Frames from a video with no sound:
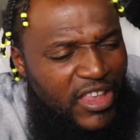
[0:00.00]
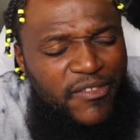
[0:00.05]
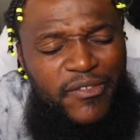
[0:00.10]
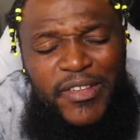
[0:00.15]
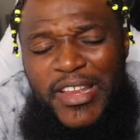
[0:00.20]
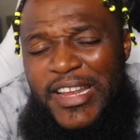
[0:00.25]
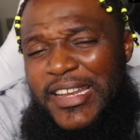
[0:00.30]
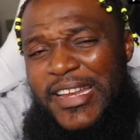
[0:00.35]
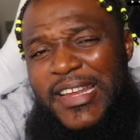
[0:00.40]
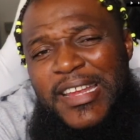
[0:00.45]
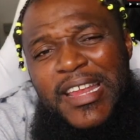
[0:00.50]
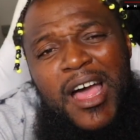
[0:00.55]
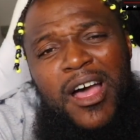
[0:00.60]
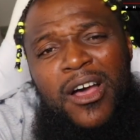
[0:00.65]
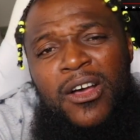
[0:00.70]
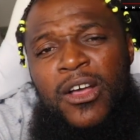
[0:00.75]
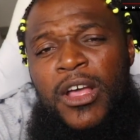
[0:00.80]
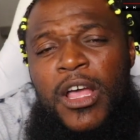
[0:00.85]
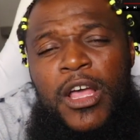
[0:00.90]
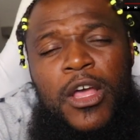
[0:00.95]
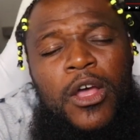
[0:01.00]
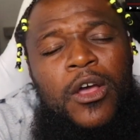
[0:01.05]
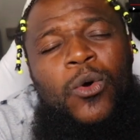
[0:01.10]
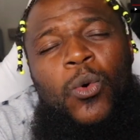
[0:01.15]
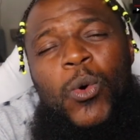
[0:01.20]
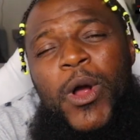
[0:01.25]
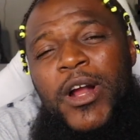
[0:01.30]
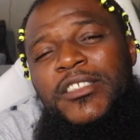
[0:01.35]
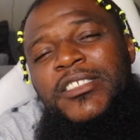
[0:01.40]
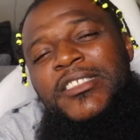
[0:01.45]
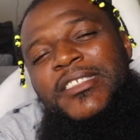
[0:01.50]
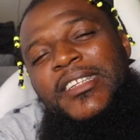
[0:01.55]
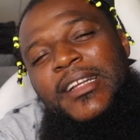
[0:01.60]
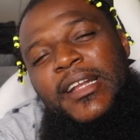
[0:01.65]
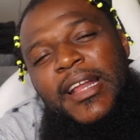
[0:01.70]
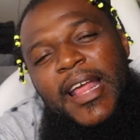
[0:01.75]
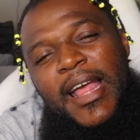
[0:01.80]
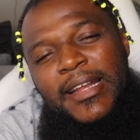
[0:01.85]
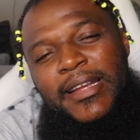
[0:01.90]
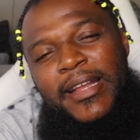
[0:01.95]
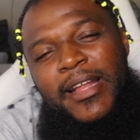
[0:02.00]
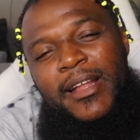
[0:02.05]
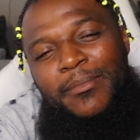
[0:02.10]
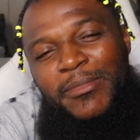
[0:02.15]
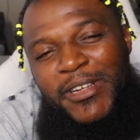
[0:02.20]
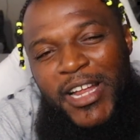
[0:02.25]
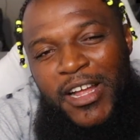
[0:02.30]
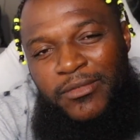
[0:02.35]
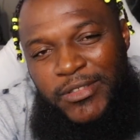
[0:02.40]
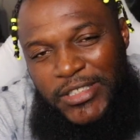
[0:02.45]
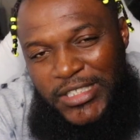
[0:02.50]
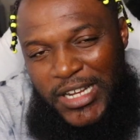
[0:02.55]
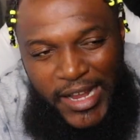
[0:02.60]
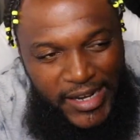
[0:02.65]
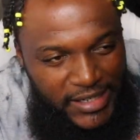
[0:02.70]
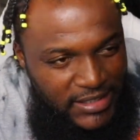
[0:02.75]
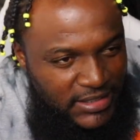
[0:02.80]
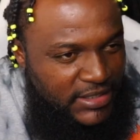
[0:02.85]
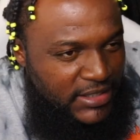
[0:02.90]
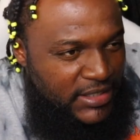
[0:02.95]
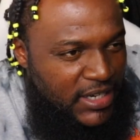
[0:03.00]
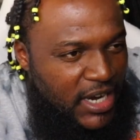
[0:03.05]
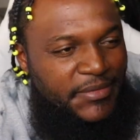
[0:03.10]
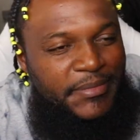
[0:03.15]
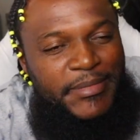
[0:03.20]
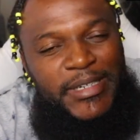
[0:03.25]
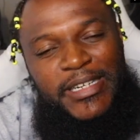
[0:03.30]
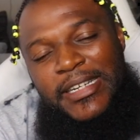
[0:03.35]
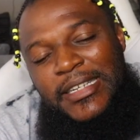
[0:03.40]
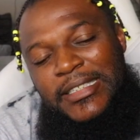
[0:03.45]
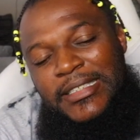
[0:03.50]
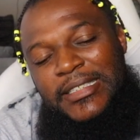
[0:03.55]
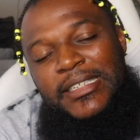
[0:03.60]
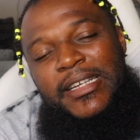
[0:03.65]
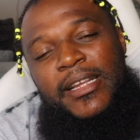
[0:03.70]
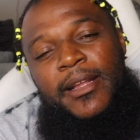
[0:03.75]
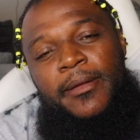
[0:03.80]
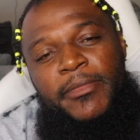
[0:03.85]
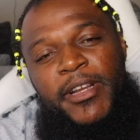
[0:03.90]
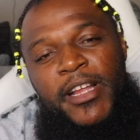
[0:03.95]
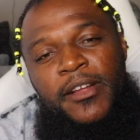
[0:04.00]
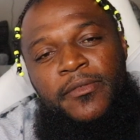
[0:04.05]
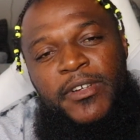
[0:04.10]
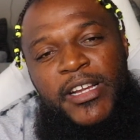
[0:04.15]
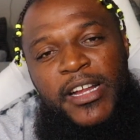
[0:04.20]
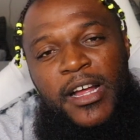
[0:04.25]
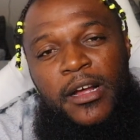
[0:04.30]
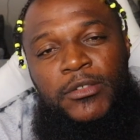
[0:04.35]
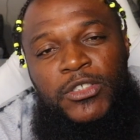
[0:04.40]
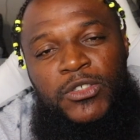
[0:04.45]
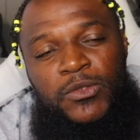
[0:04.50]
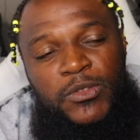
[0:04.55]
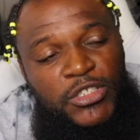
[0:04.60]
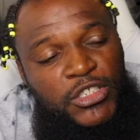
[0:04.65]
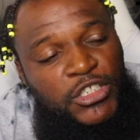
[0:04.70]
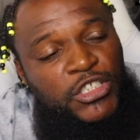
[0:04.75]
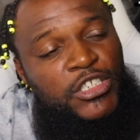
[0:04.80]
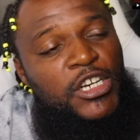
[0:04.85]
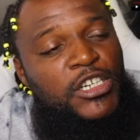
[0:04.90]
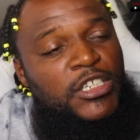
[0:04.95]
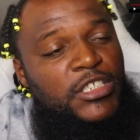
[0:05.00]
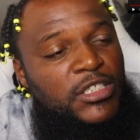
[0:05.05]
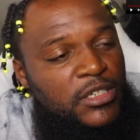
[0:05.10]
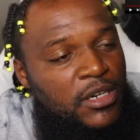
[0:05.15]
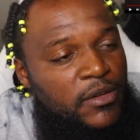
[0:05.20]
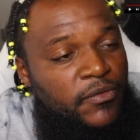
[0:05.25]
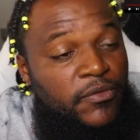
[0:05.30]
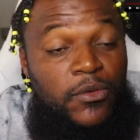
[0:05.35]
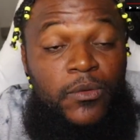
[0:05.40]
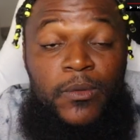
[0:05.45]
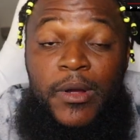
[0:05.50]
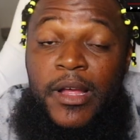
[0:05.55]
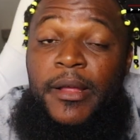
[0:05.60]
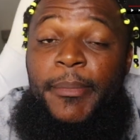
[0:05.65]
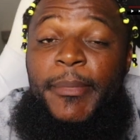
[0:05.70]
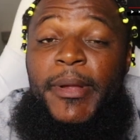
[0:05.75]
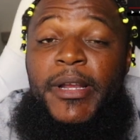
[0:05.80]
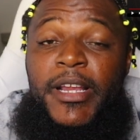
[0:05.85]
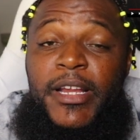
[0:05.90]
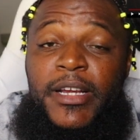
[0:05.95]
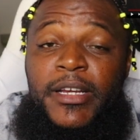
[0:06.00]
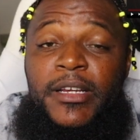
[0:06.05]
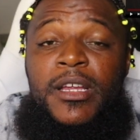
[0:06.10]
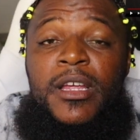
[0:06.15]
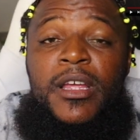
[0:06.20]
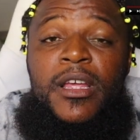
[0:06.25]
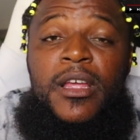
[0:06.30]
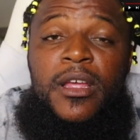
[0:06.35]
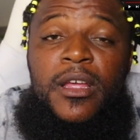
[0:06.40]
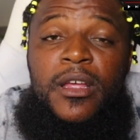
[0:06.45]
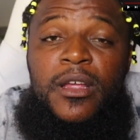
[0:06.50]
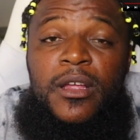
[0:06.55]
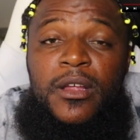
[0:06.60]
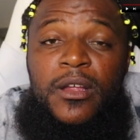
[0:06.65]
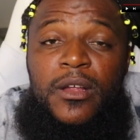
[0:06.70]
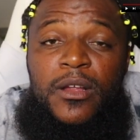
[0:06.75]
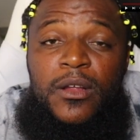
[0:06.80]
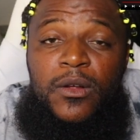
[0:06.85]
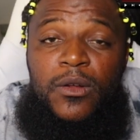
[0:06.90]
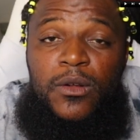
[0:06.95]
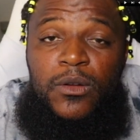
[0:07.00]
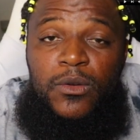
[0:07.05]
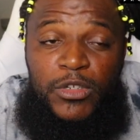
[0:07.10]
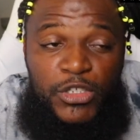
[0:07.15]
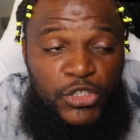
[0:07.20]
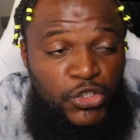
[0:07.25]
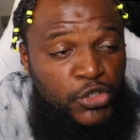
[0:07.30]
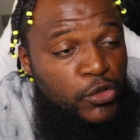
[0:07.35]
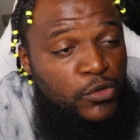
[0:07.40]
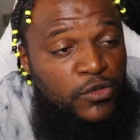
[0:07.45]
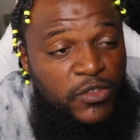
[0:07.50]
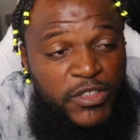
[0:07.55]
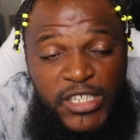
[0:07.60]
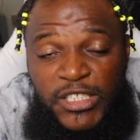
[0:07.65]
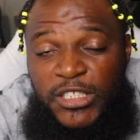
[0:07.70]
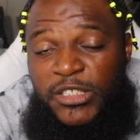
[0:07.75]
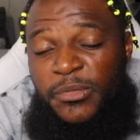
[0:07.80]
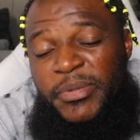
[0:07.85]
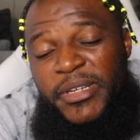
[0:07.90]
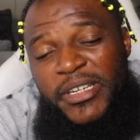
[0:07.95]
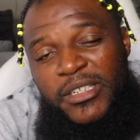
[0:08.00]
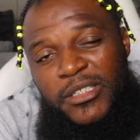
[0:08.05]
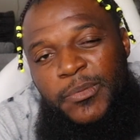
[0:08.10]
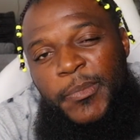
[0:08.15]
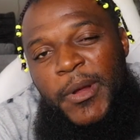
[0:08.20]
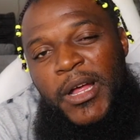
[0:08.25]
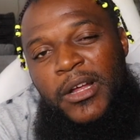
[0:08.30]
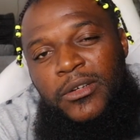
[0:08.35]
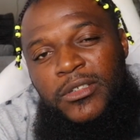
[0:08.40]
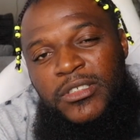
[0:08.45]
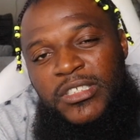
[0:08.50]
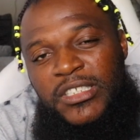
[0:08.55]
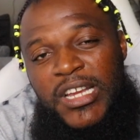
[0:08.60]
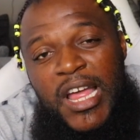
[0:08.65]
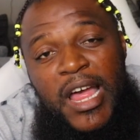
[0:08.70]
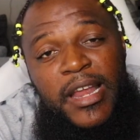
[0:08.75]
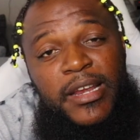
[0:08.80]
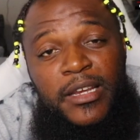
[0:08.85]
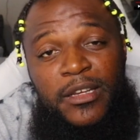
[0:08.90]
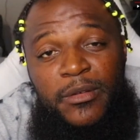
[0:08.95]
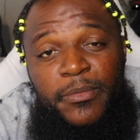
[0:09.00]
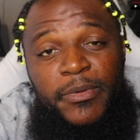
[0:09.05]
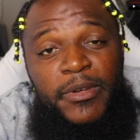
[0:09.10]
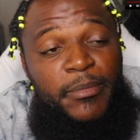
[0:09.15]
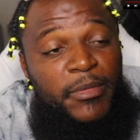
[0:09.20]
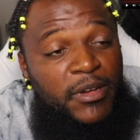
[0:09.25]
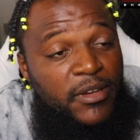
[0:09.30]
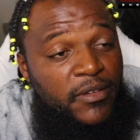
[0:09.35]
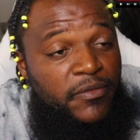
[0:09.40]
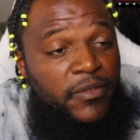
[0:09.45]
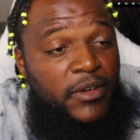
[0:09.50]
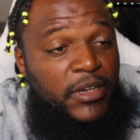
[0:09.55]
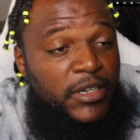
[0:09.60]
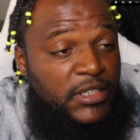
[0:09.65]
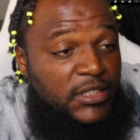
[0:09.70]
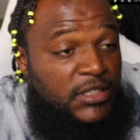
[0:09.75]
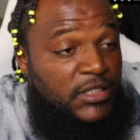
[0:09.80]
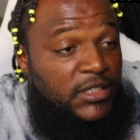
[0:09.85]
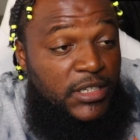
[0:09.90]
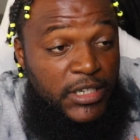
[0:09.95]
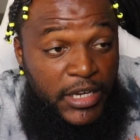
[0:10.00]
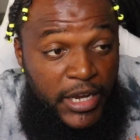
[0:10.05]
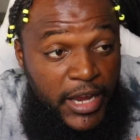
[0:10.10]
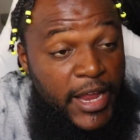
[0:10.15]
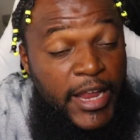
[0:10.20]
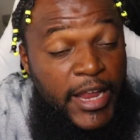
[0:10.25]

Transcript: If anything, y'all worse than the goddamn devil. Y'all is the government is the damn devil. They always want to shut us up. For what, my nigga? The truth needs to be exposed, and y'all need to be motherfuckers.